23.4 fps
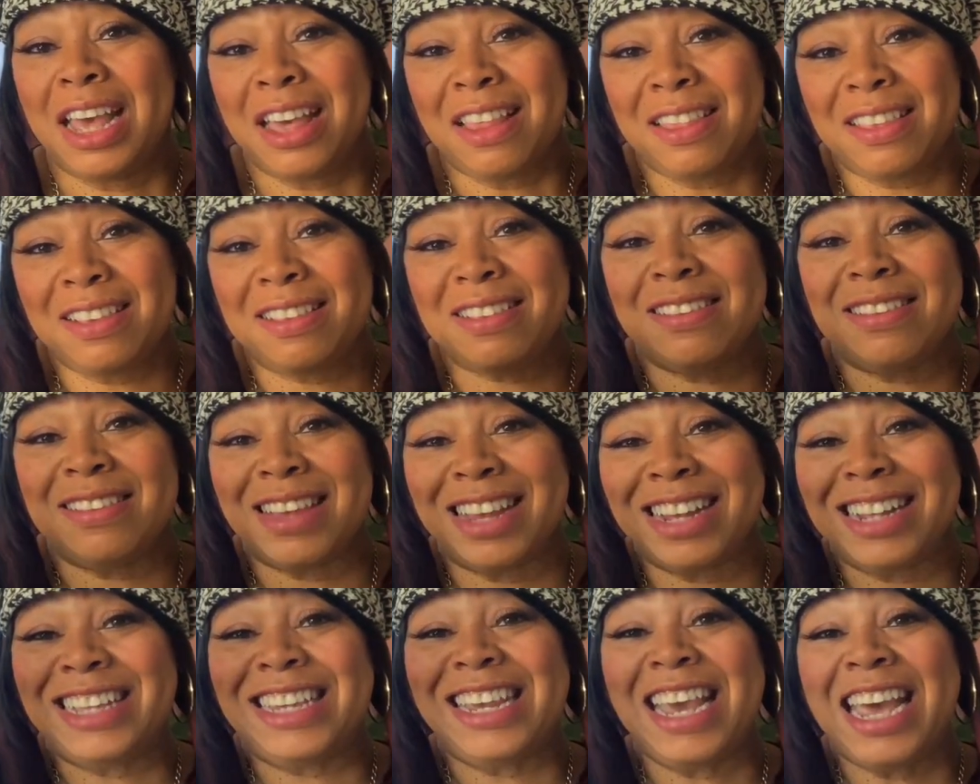This is
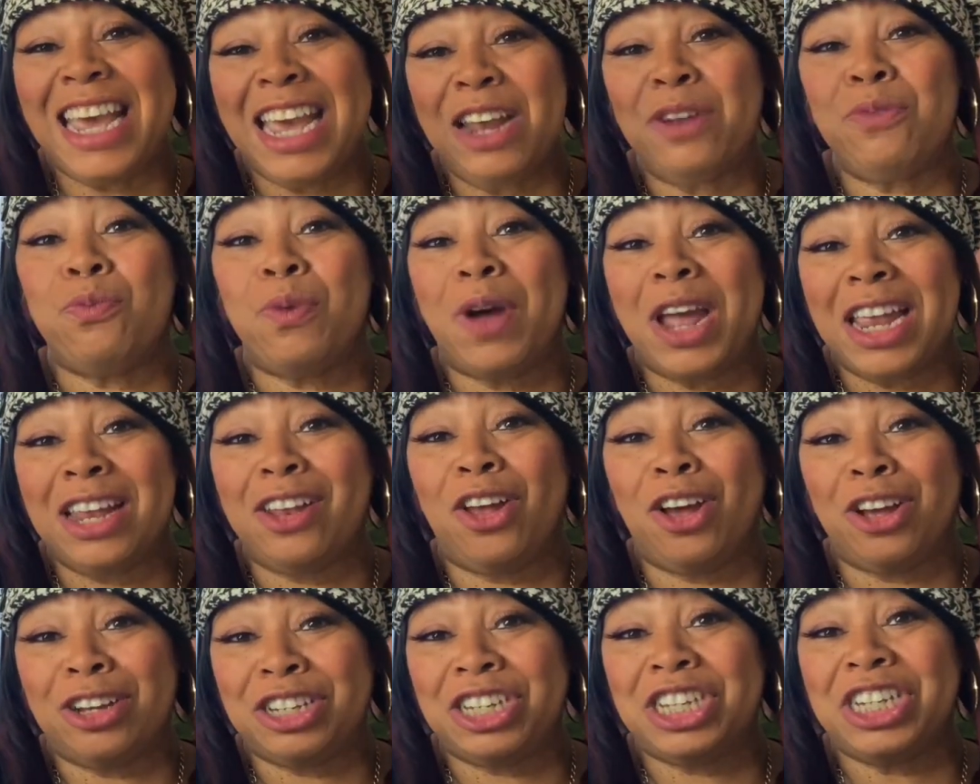a dead weight
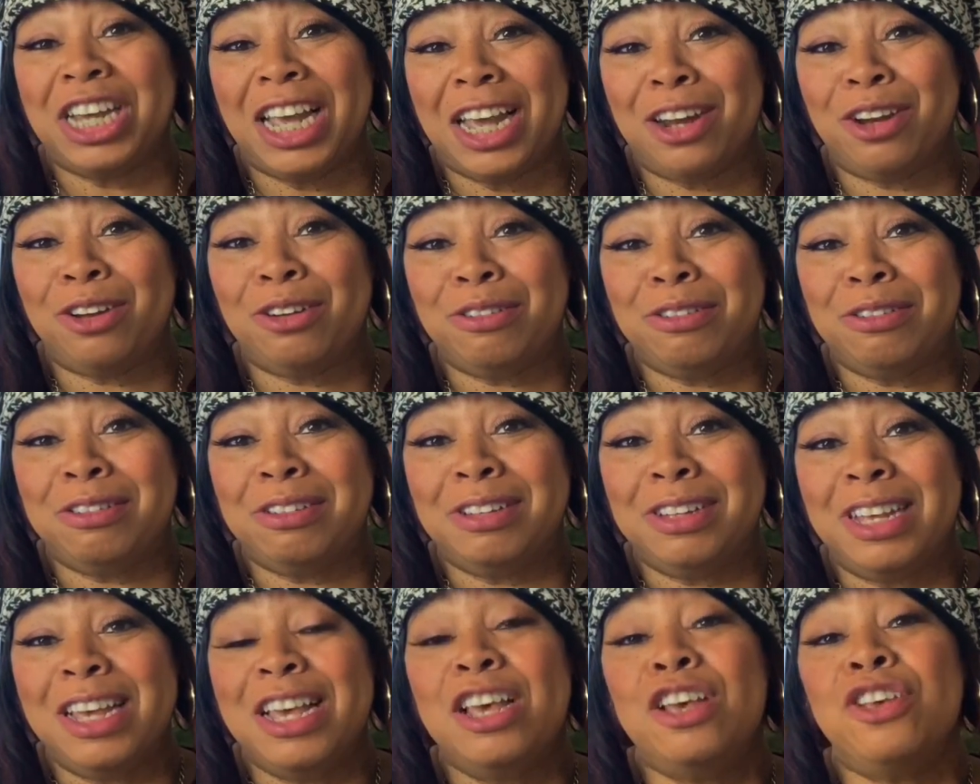loss channel.
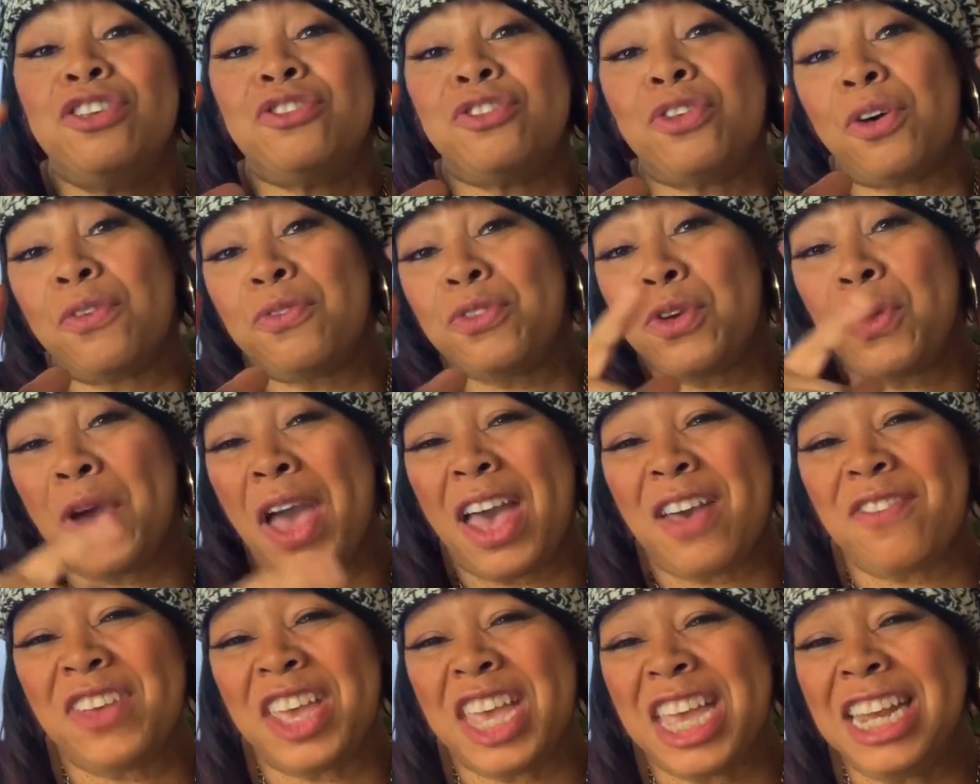So if you
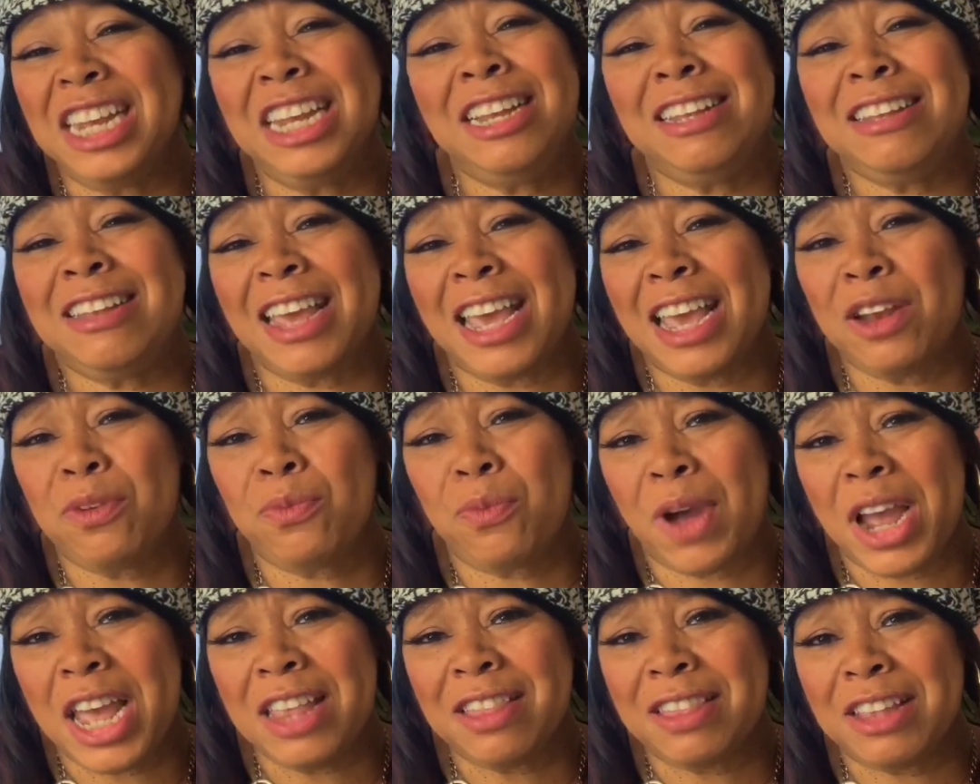have any dead
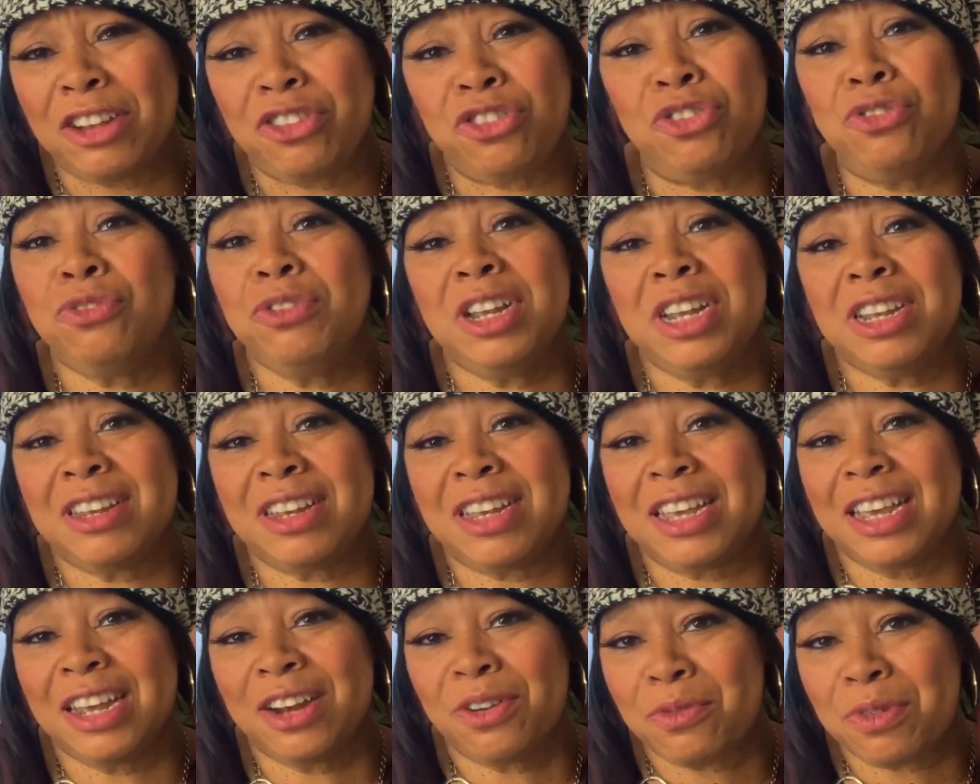weight that you need to
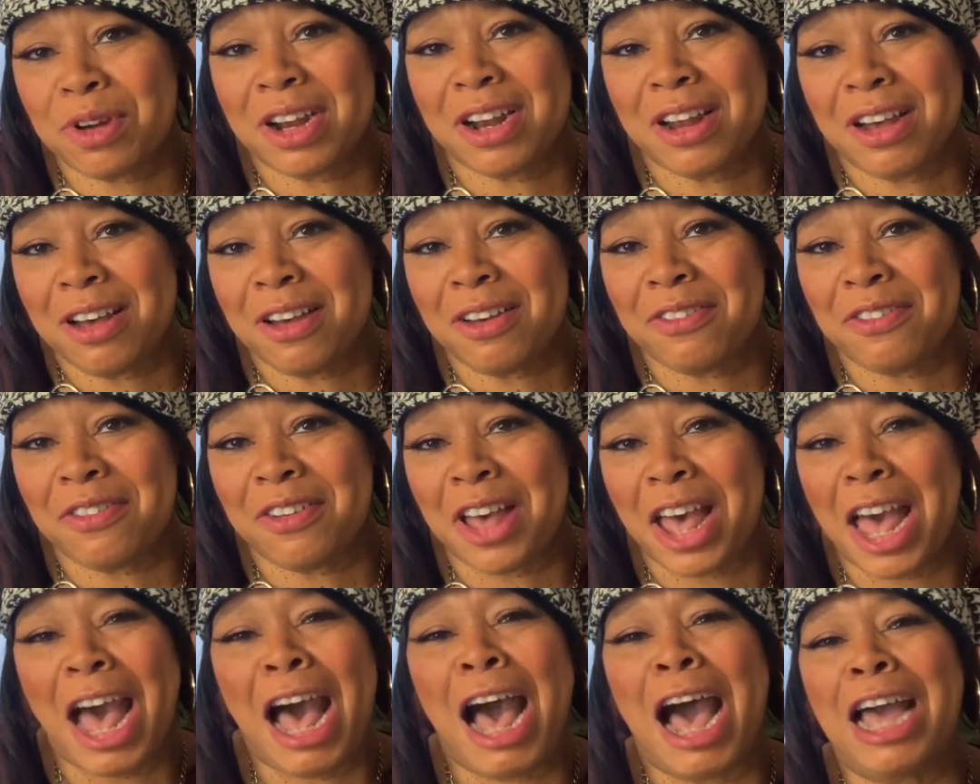get rid of,
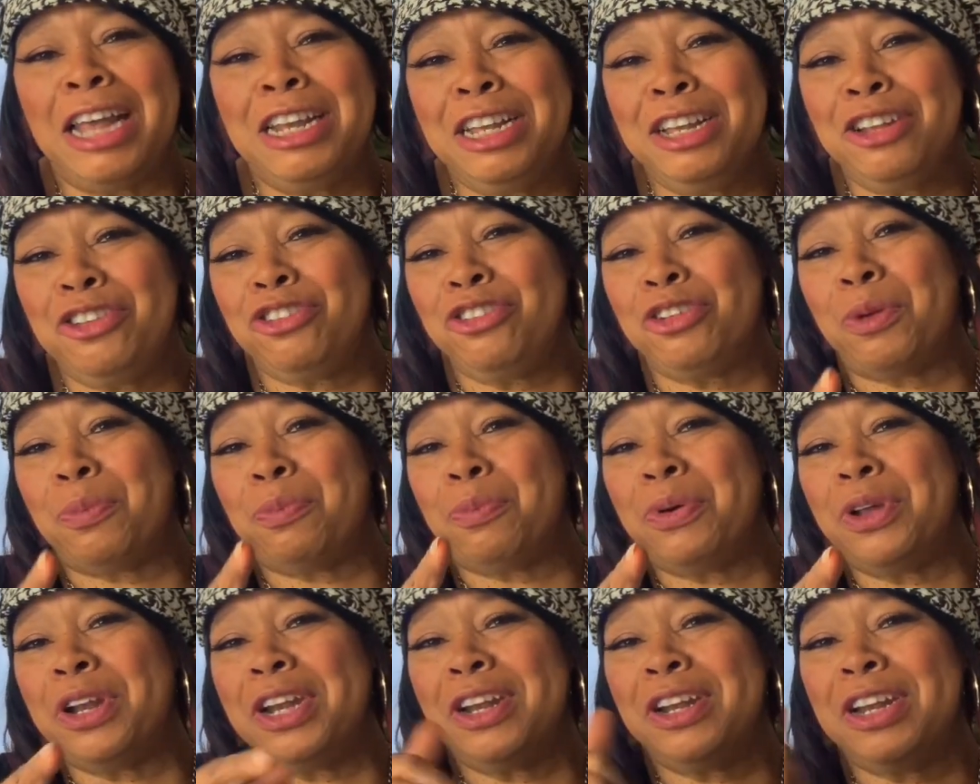I need you to
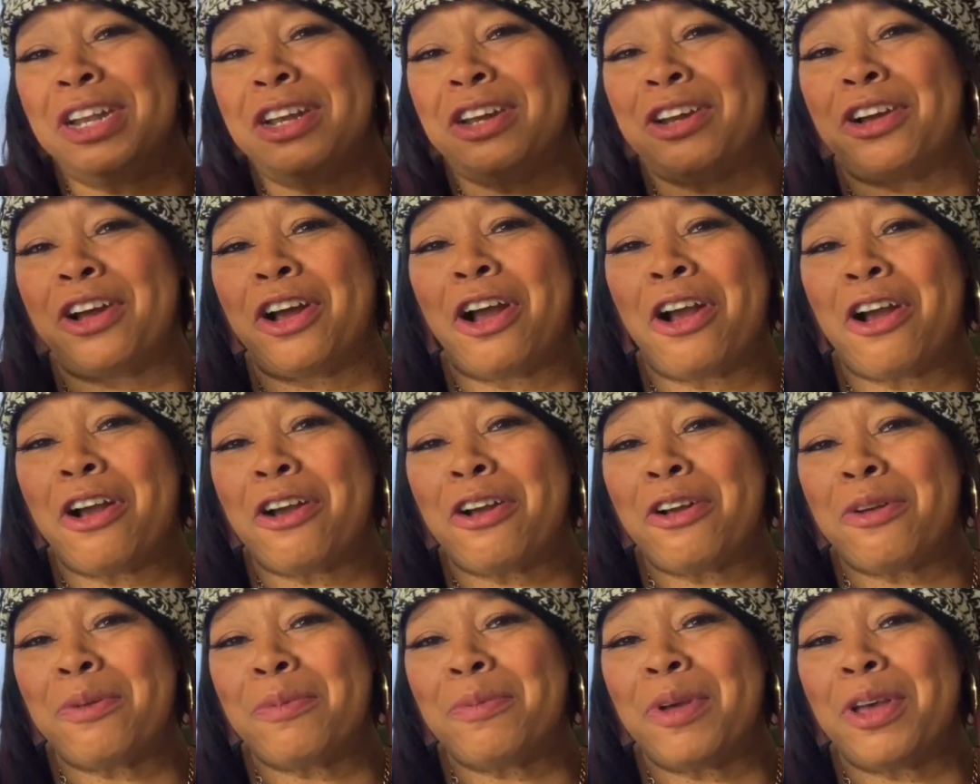put it in the
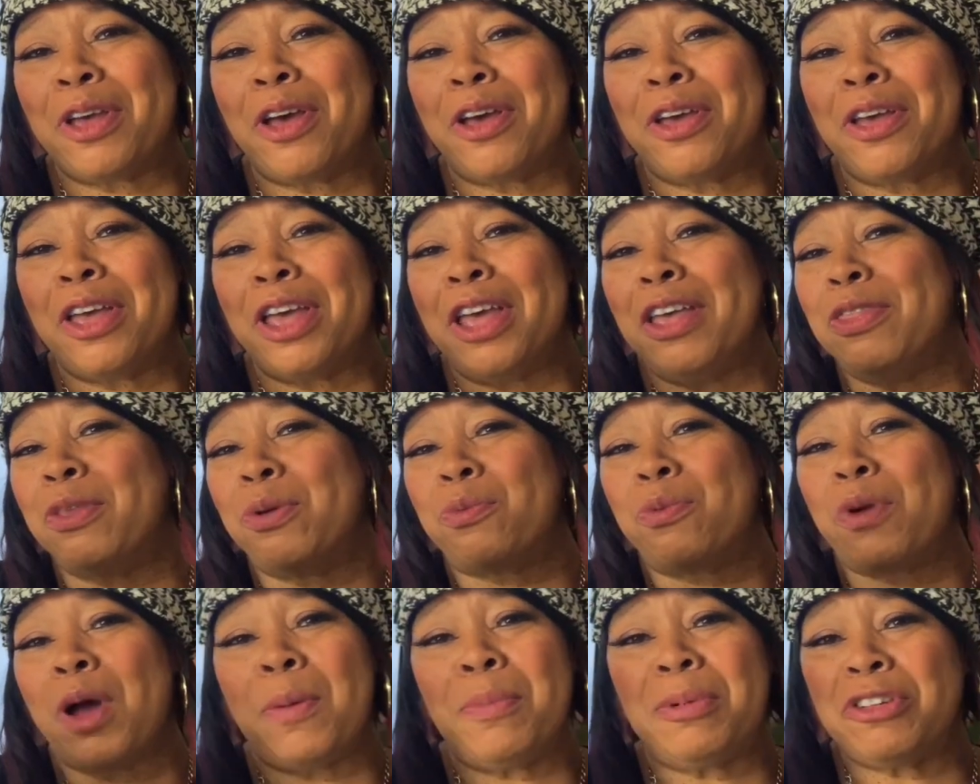curb, in the
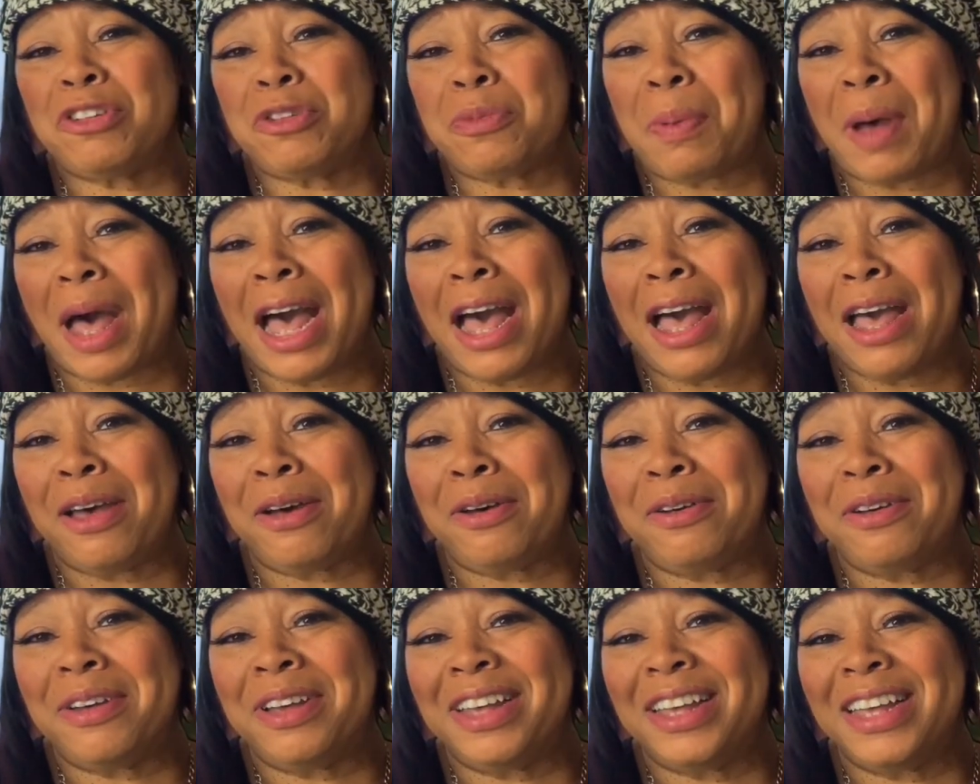rubbish
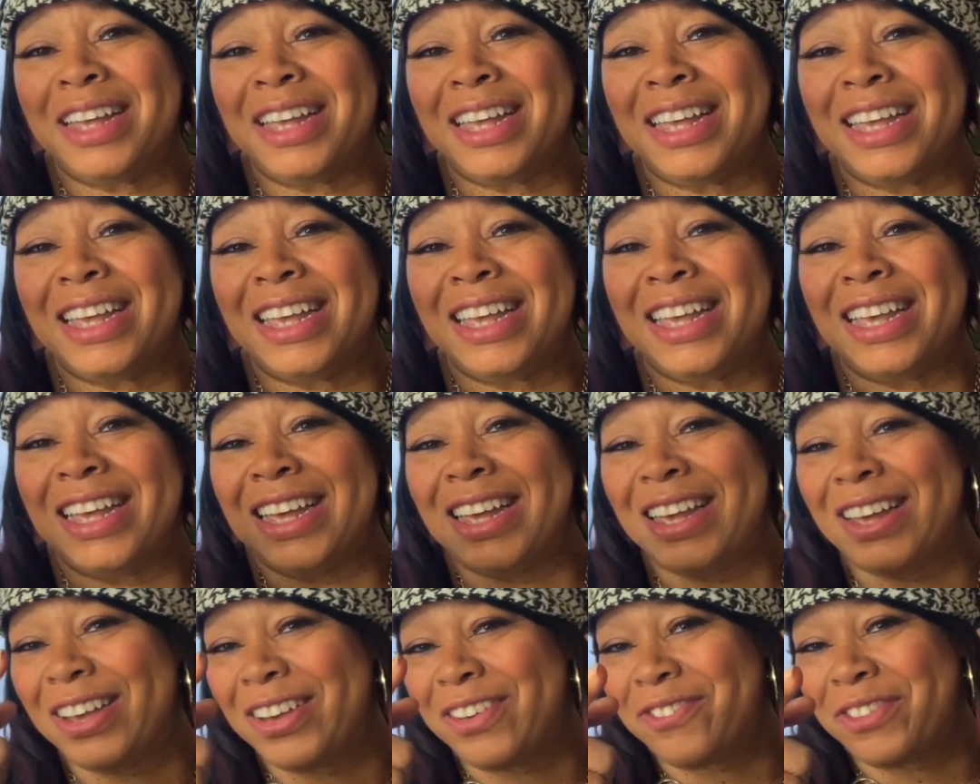pile,
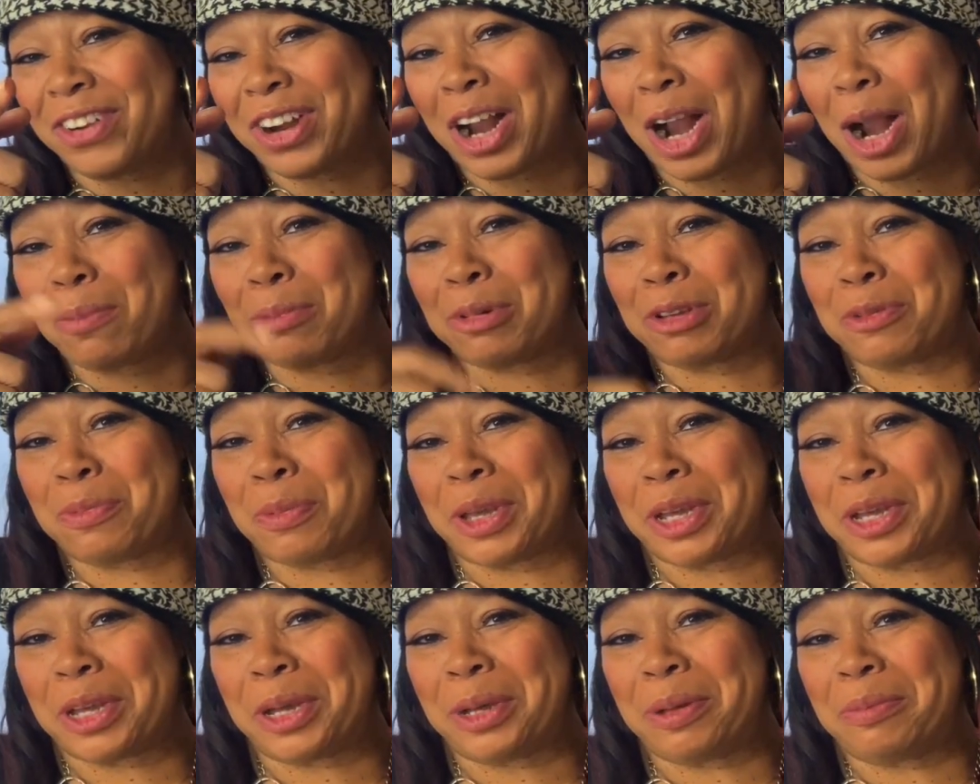for garbage
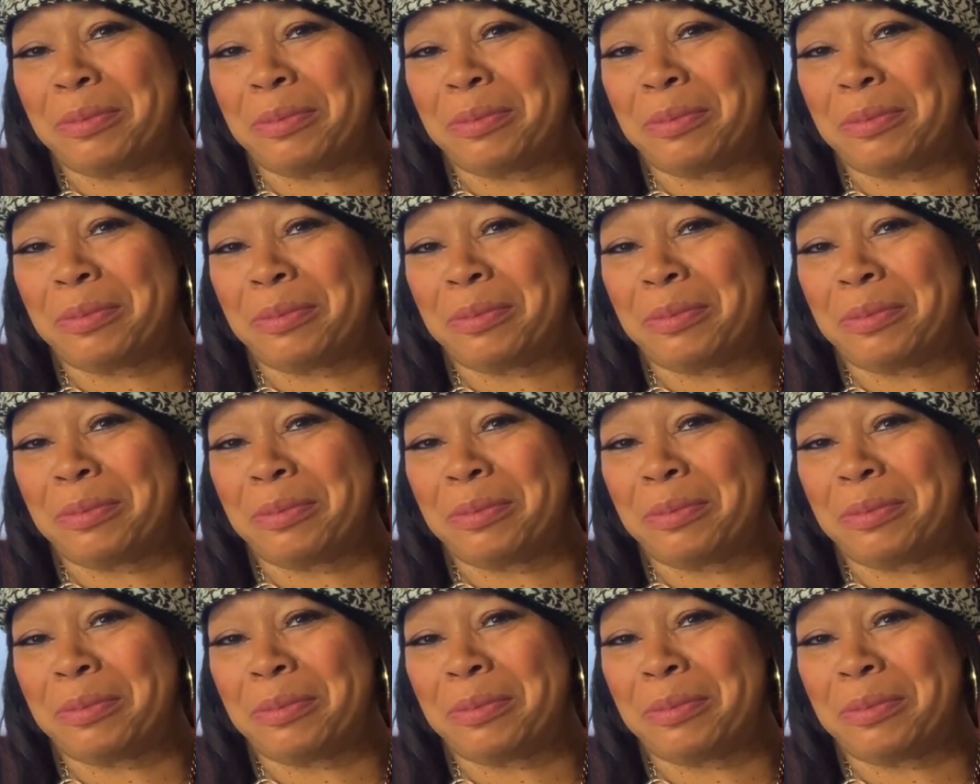pickup.